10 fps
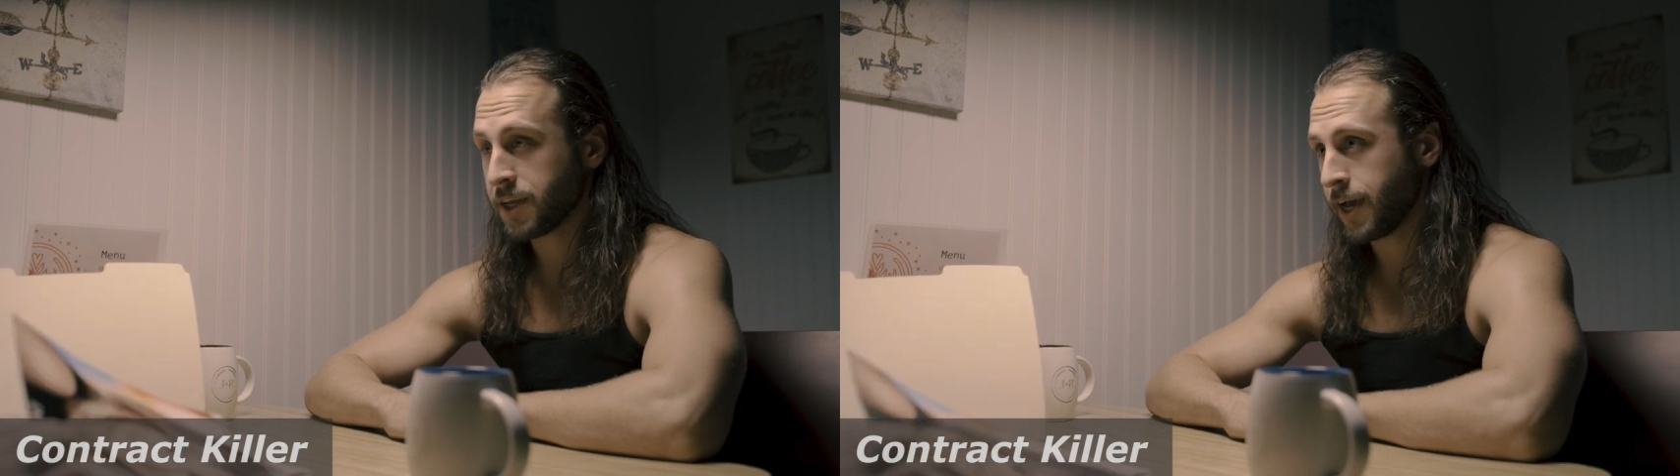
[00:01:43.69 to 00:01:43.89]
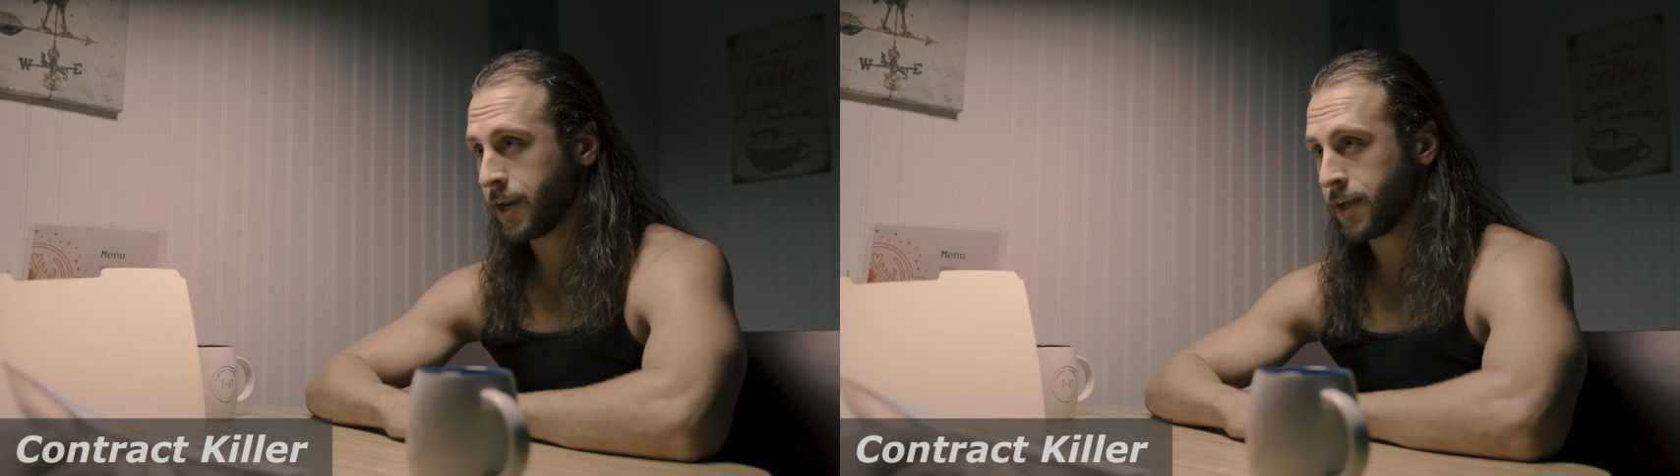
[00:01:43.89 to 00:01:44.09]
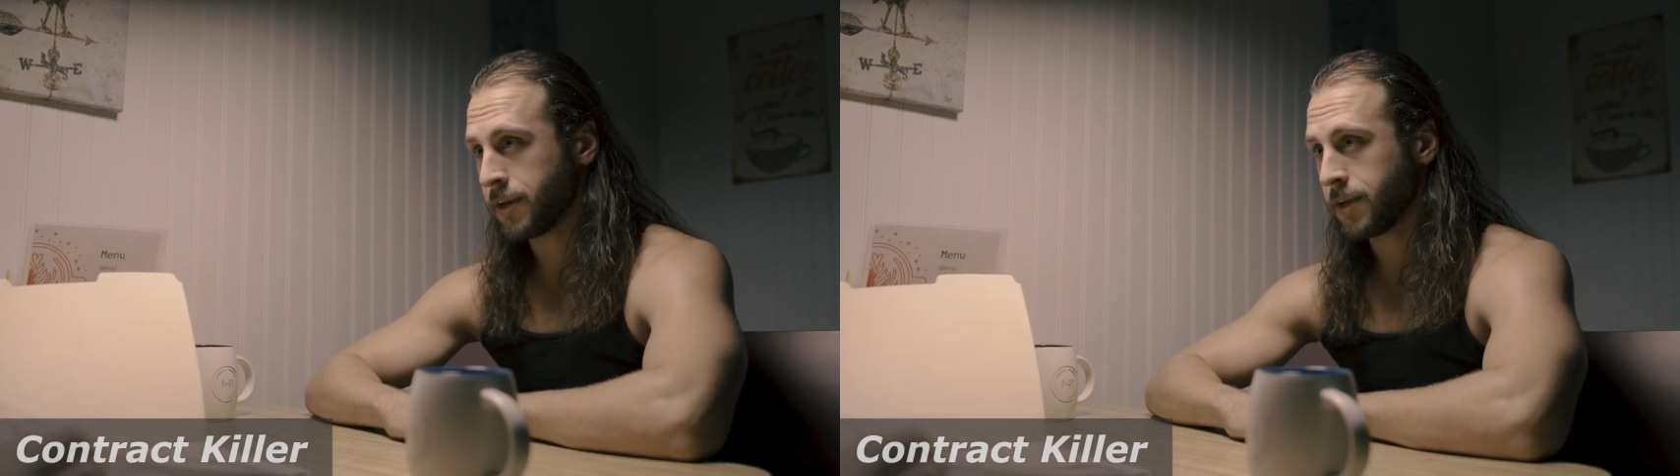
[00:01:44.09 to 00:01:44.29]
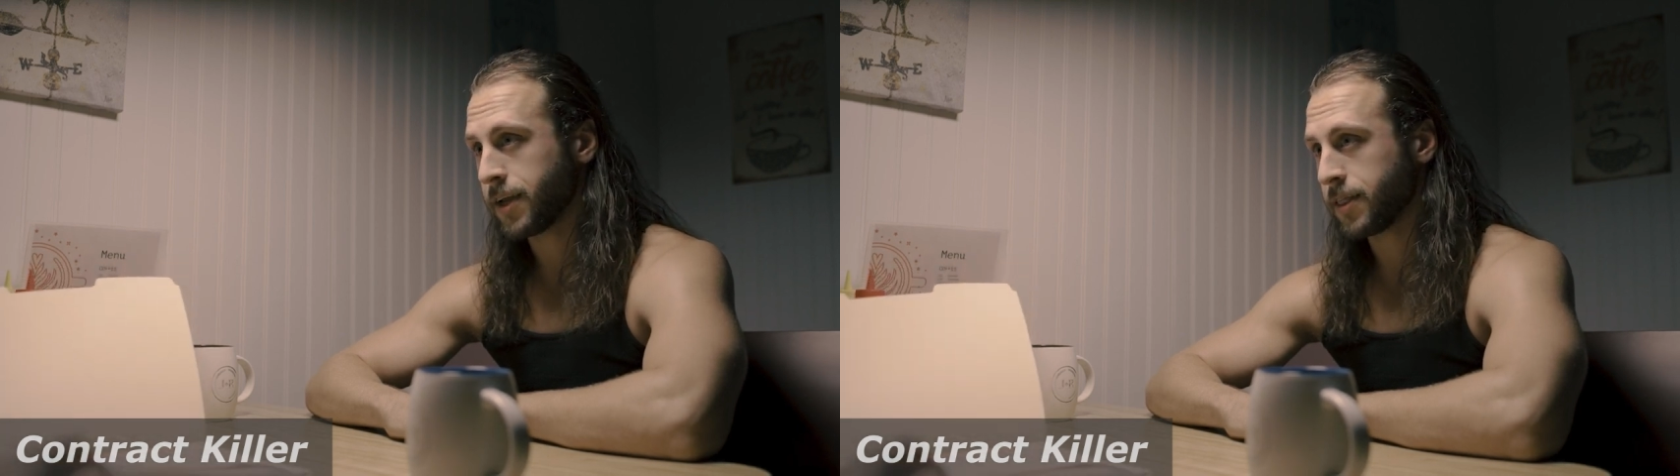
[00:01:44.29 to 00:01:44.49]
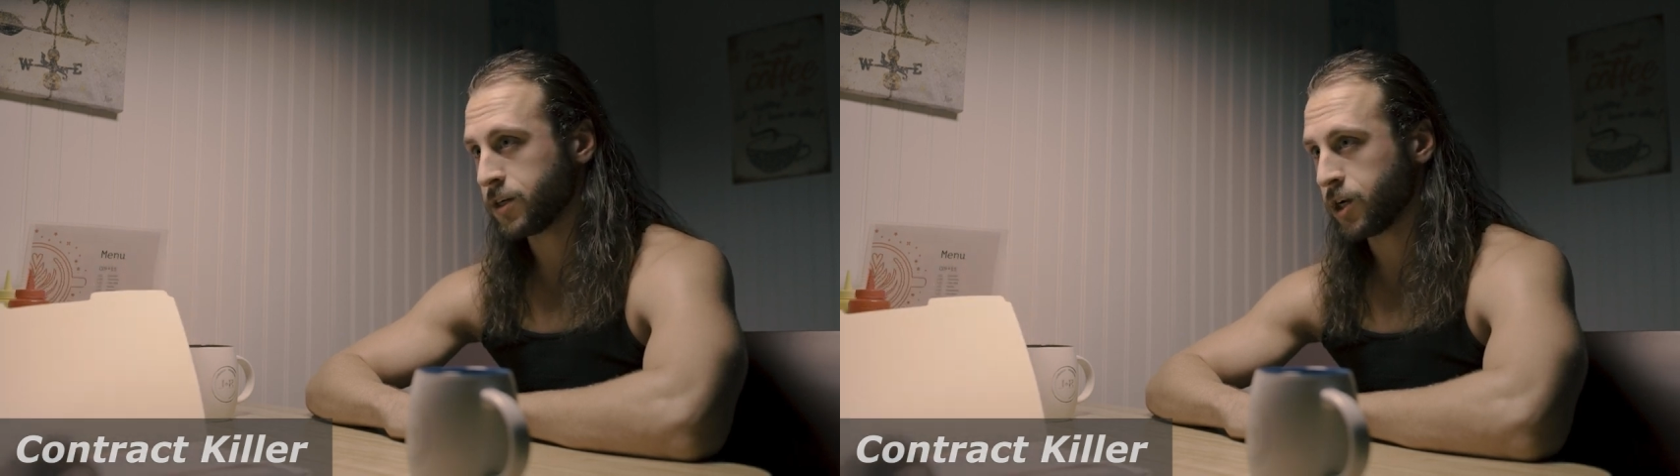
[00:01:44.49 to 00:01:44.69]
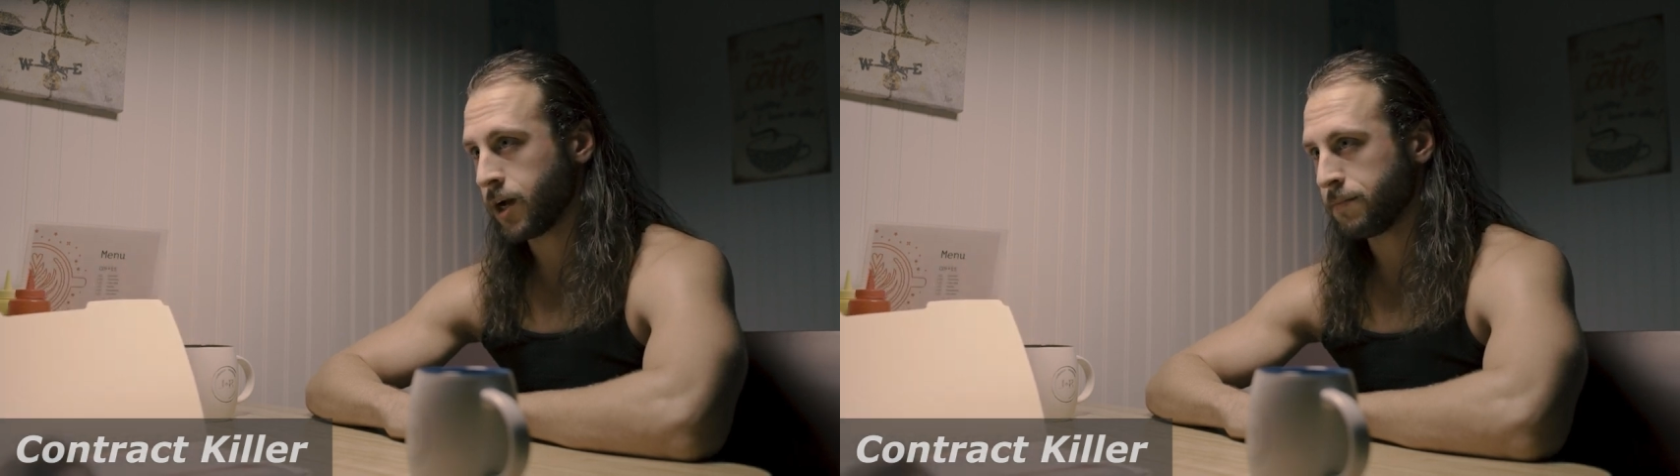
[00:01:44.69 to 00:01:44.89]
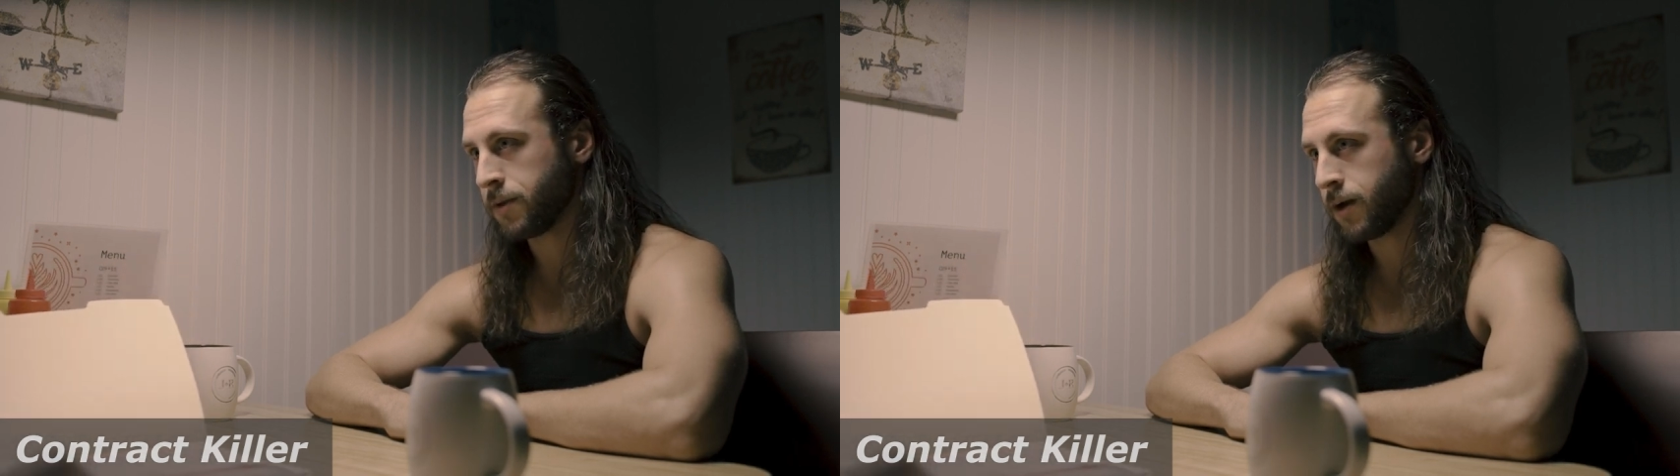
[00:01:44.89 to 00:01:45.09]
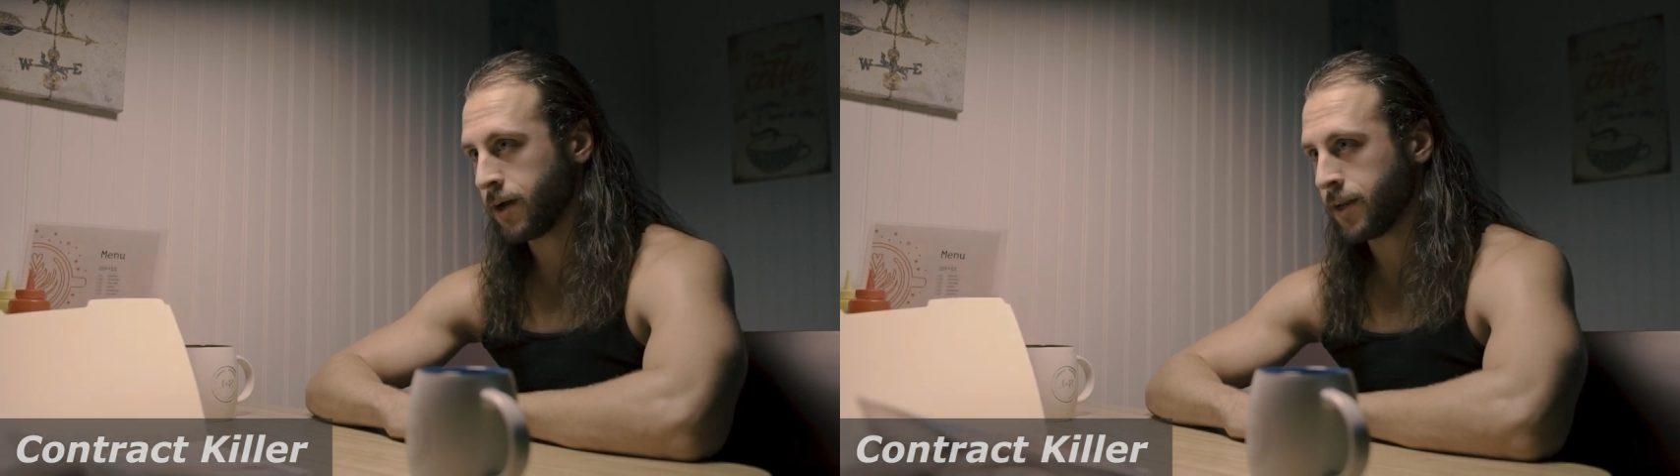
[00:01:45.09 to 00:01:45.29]
get in, get the job
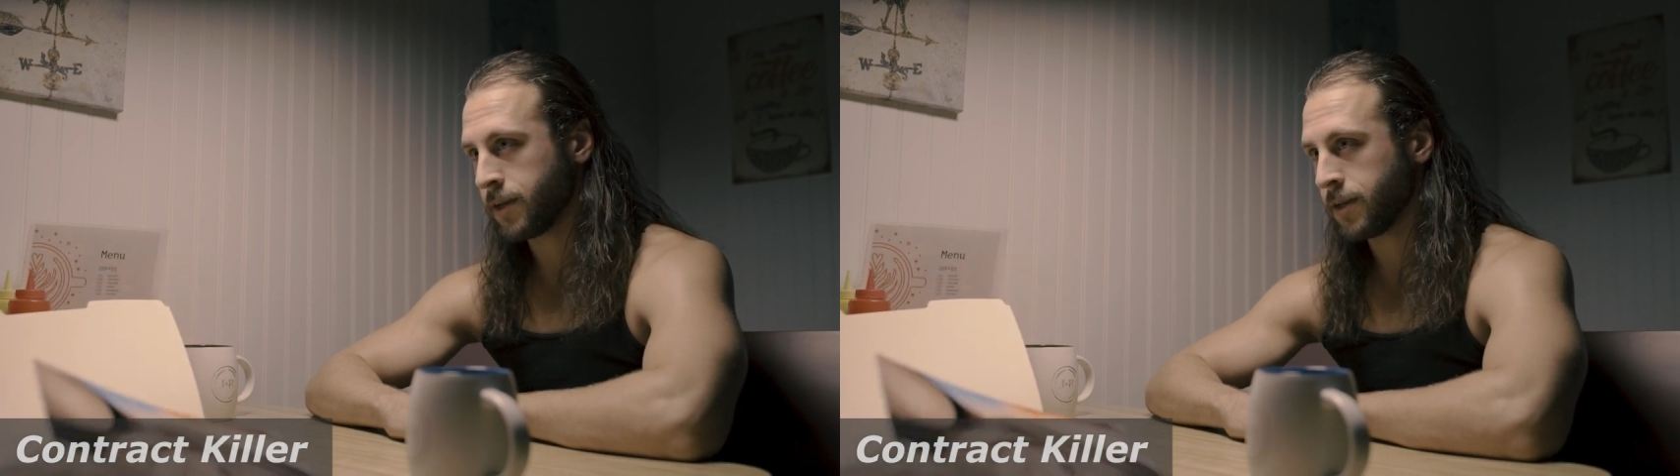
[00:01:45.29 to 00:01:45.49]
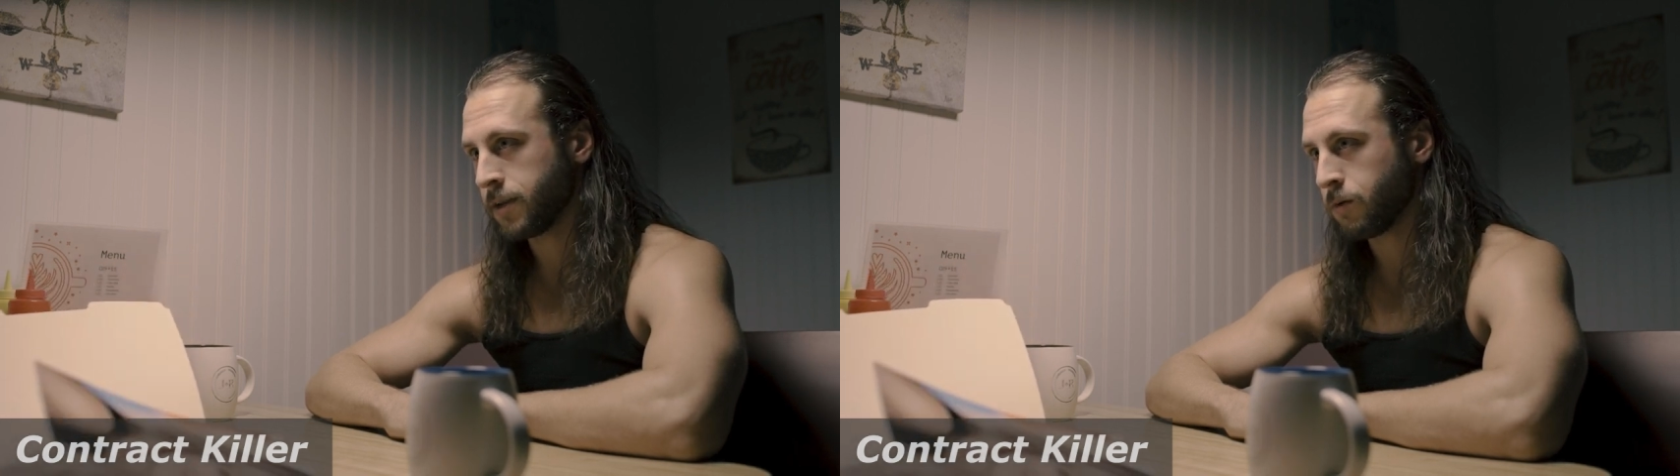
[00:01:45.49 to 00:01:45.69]
done,